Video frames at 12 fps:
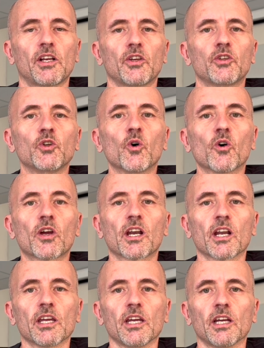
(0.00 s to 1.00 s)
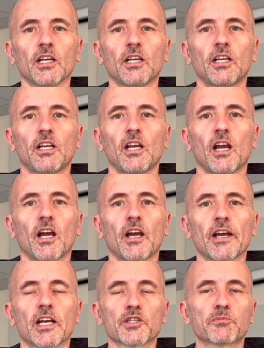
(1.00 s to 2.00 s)
you're clear
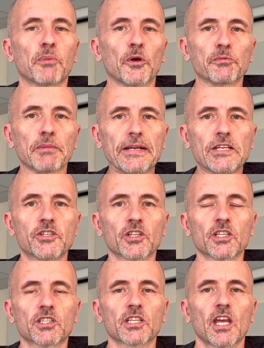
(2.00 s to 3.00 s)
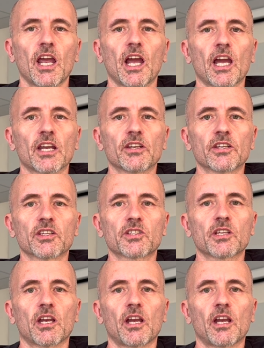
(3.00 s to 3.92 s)
as both managers and as